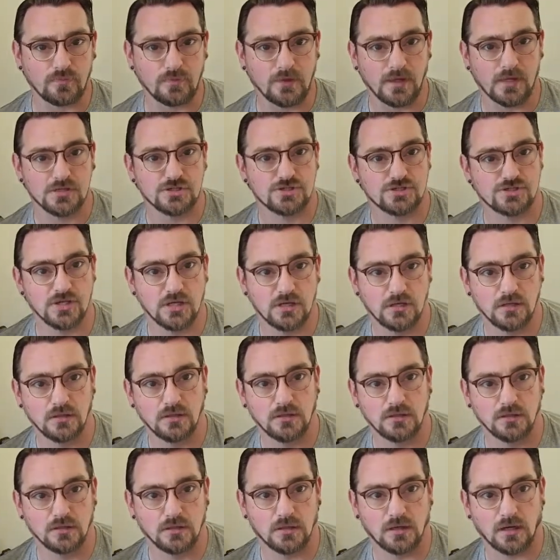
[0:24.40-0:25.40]

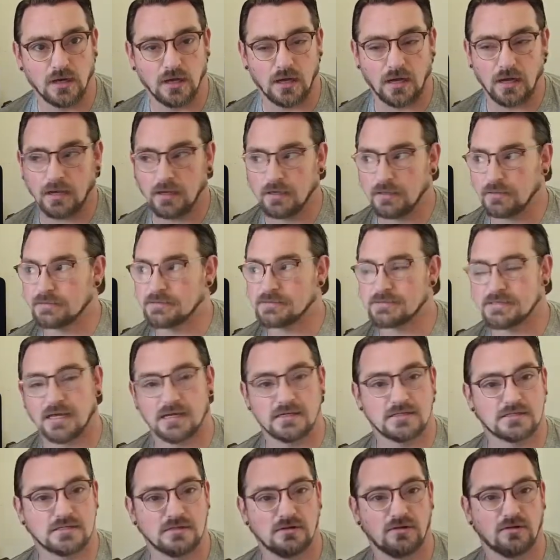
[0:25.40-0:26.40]
So I
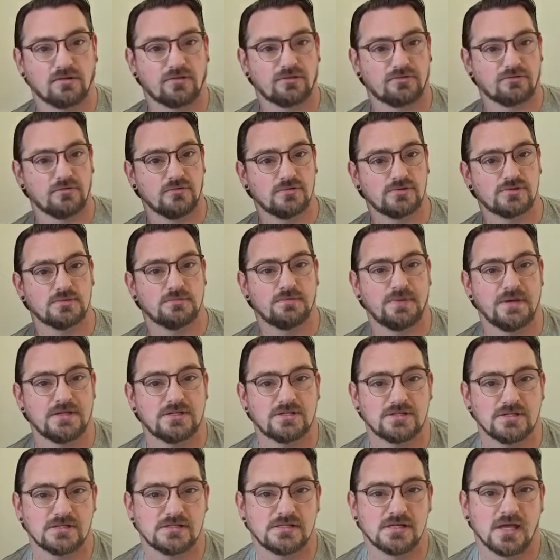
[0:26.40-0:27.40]
decided to look through some
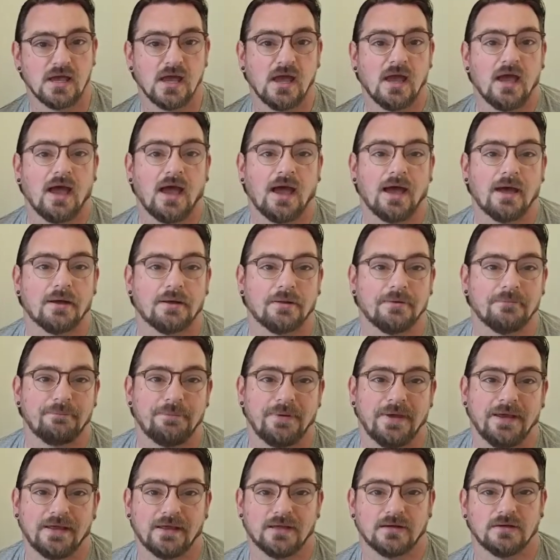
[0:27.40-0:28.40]
pictures and
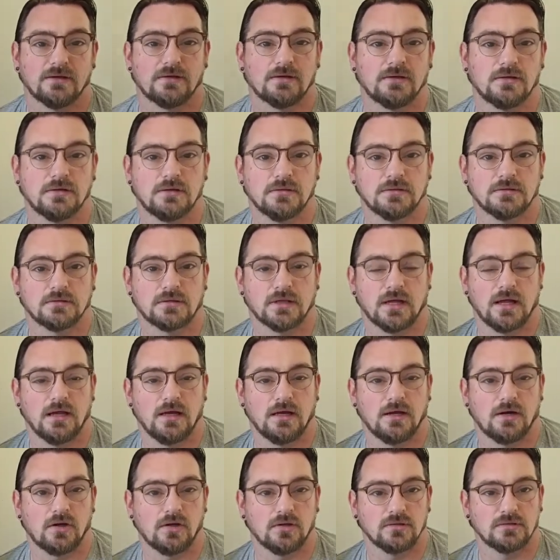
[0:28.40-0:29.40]
pick an old
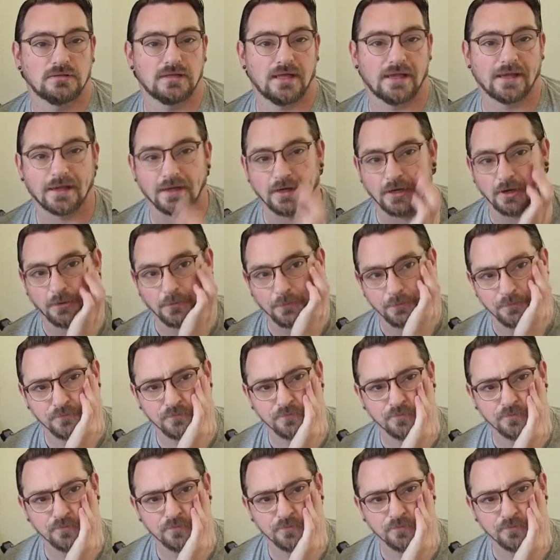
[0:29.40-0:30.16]
day out.